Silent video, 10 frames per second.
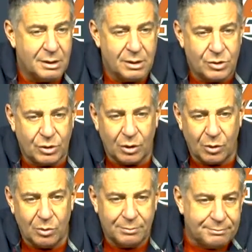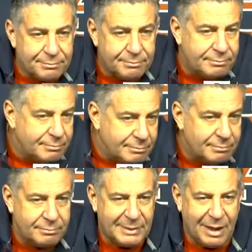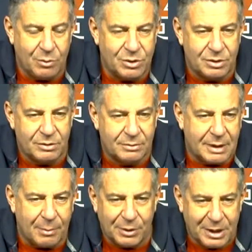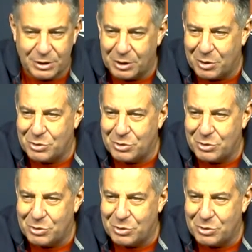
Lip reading: So that was a couple of days ago.